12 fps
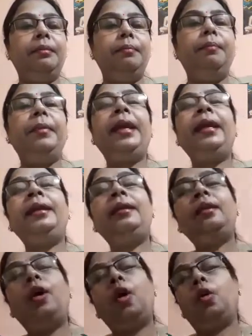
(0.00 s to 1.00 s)

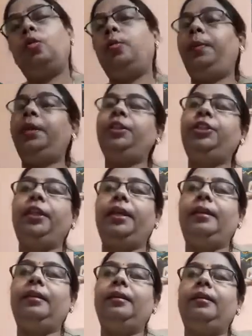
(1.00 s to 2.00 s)
main
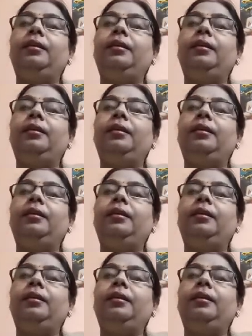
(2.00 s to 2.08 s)
occupation.